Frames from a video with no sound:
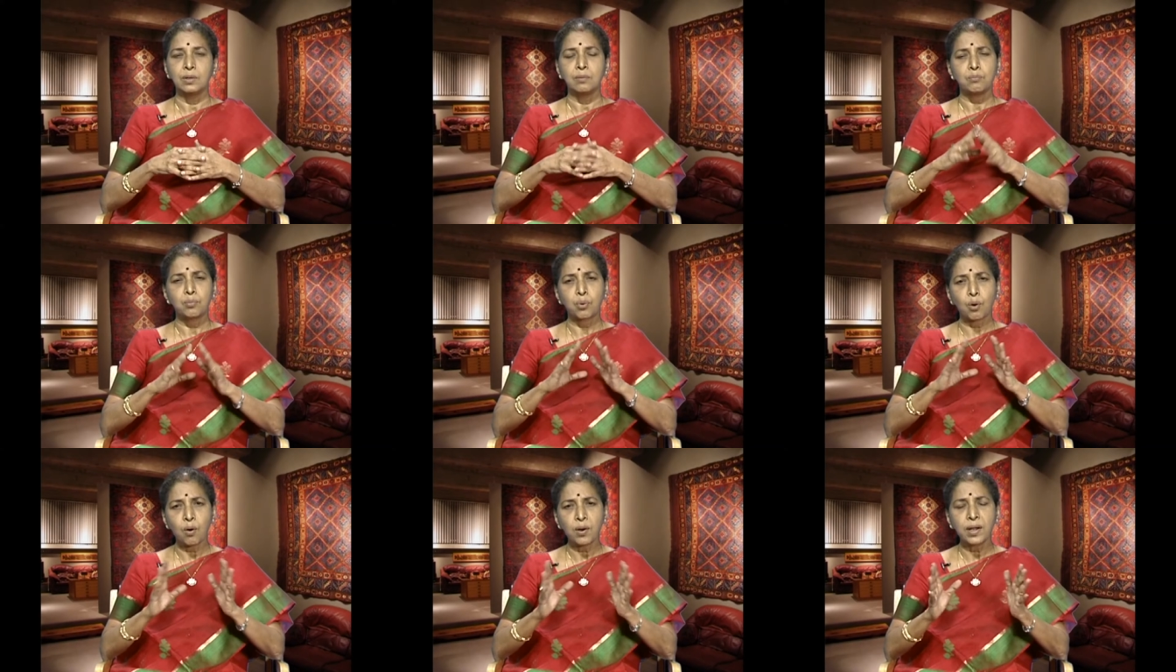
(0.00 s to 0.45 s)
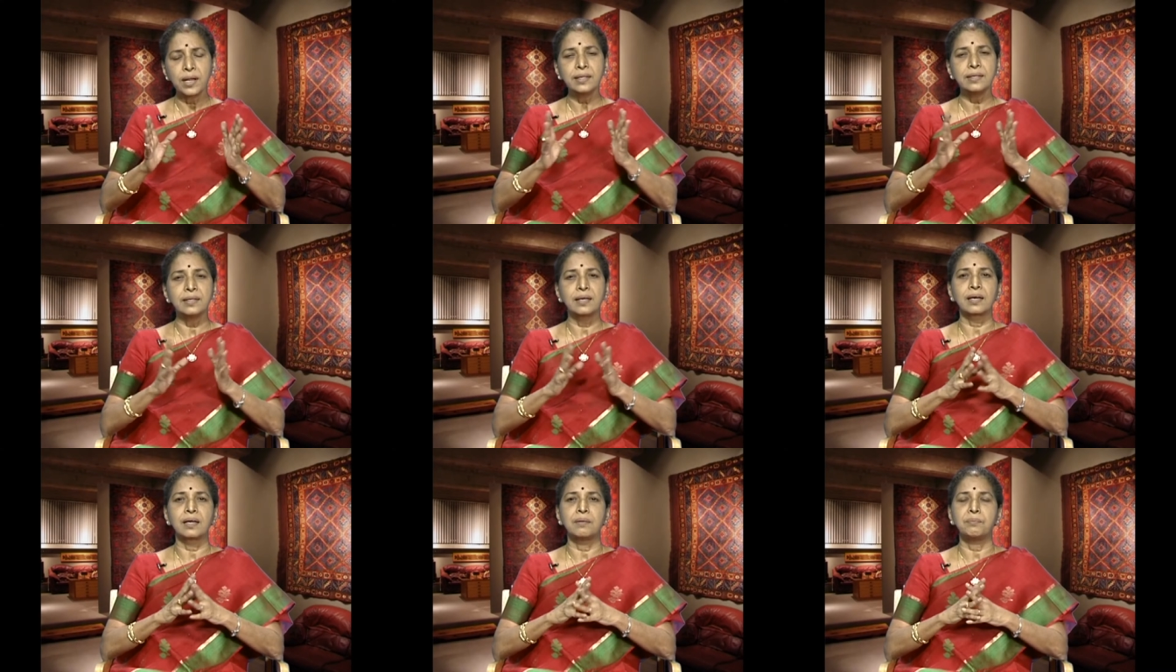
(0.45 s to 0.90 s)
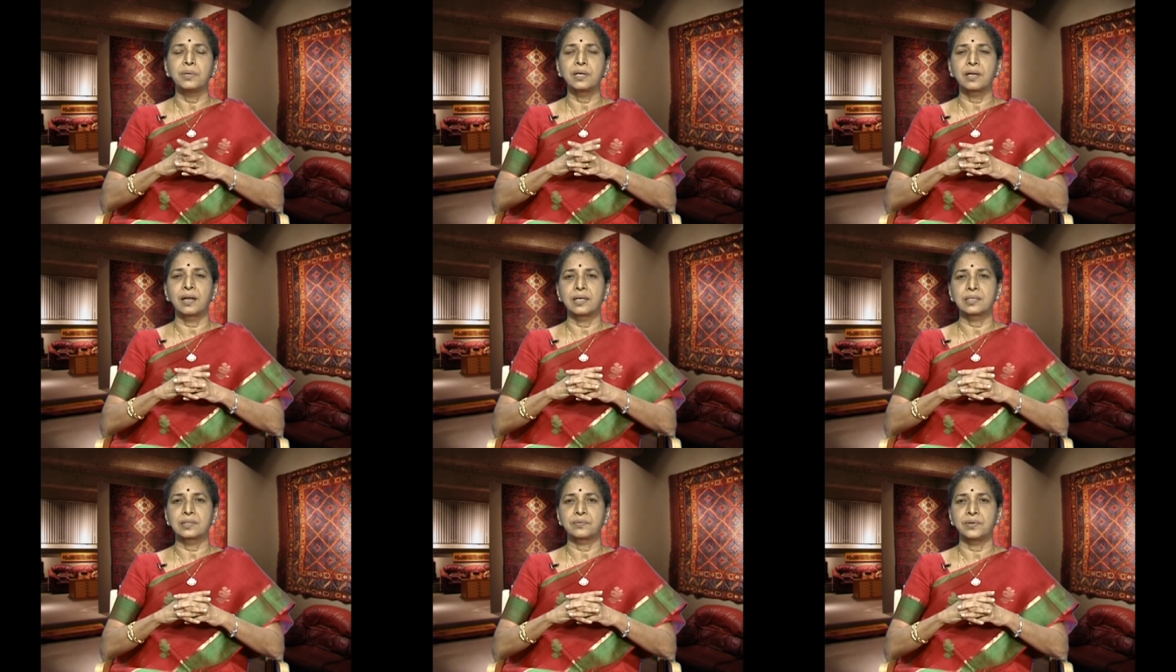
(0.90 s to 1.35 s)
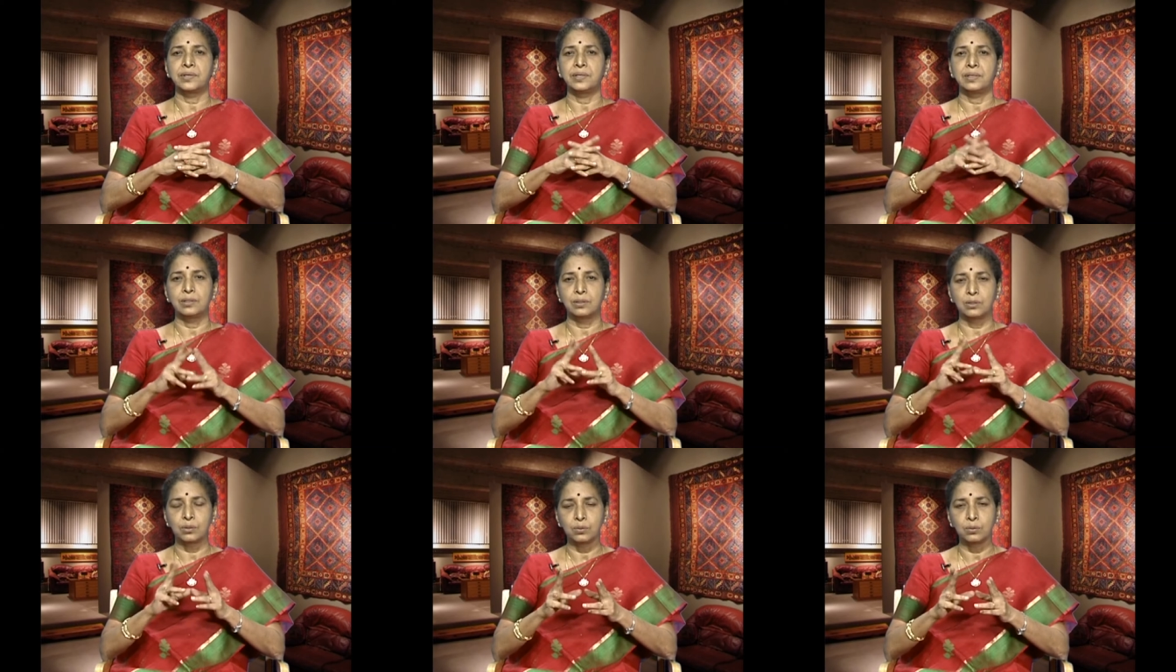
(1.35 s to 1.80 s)
Broadly they can be classified
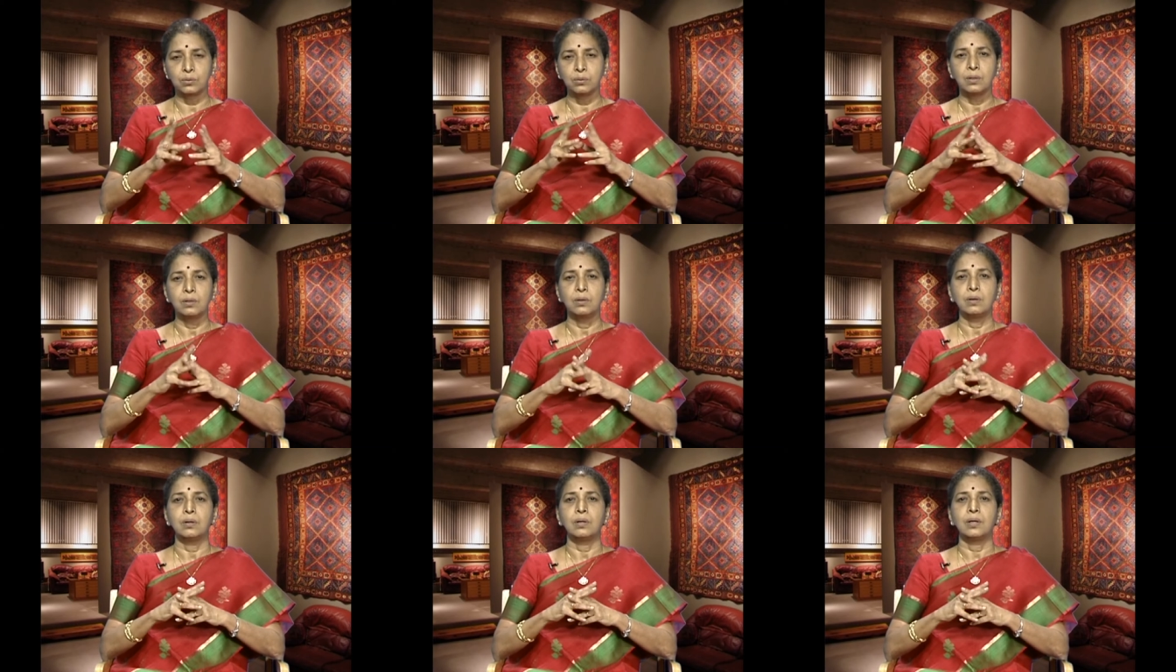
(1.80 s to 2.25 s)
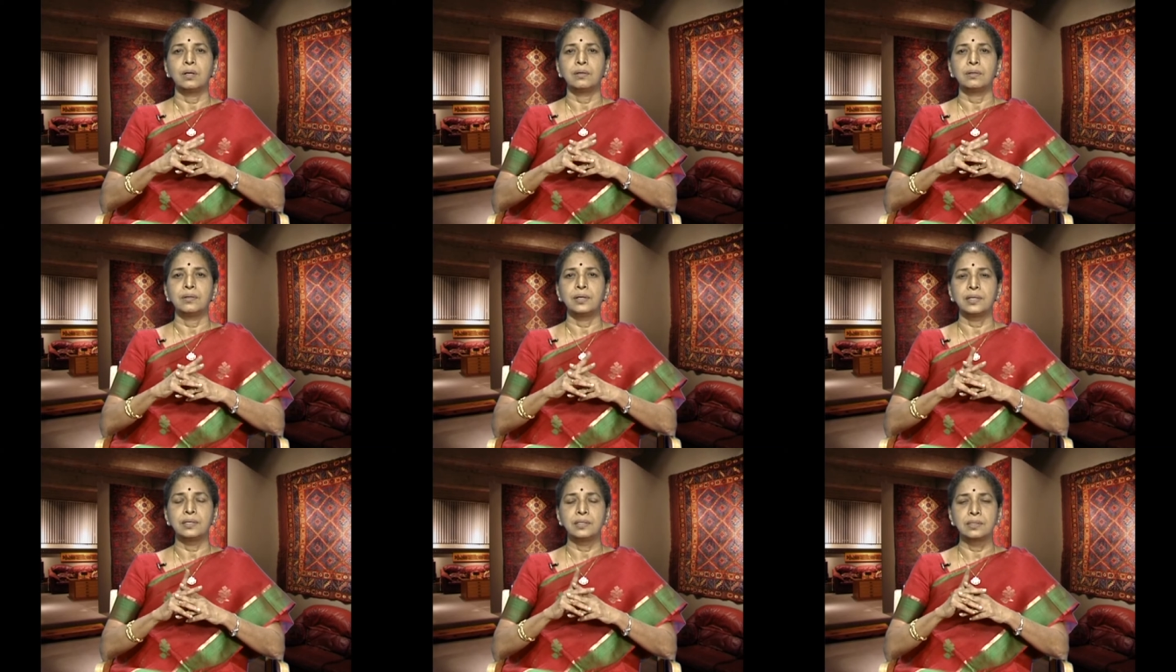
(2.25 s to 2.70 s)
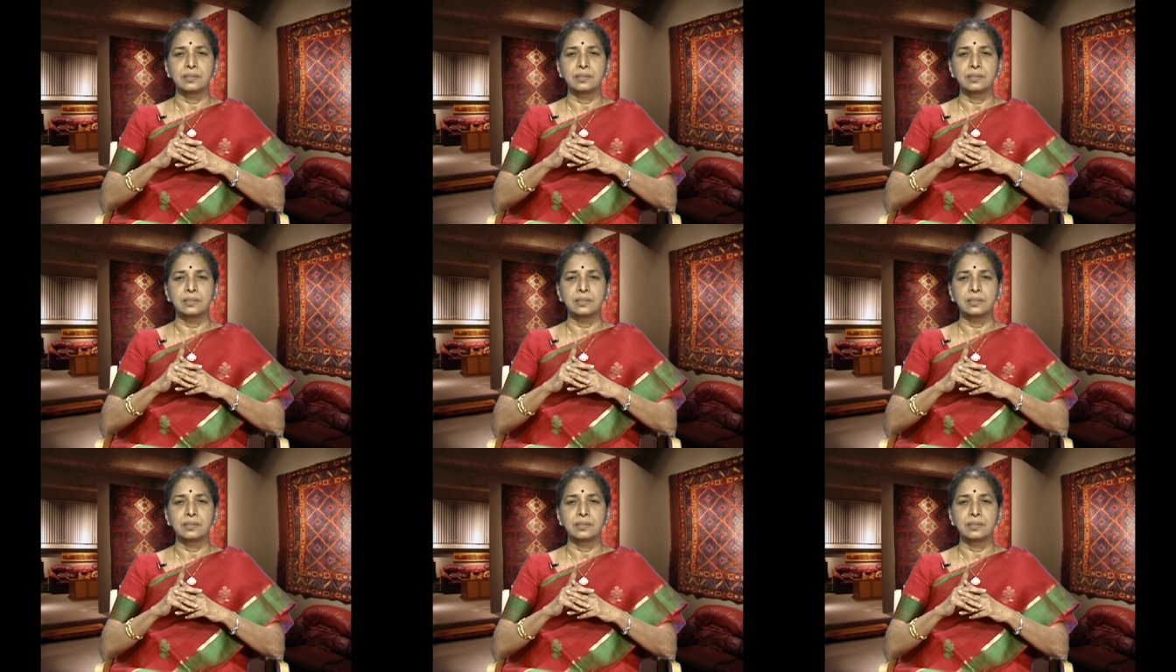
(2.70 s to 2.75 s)
into two that is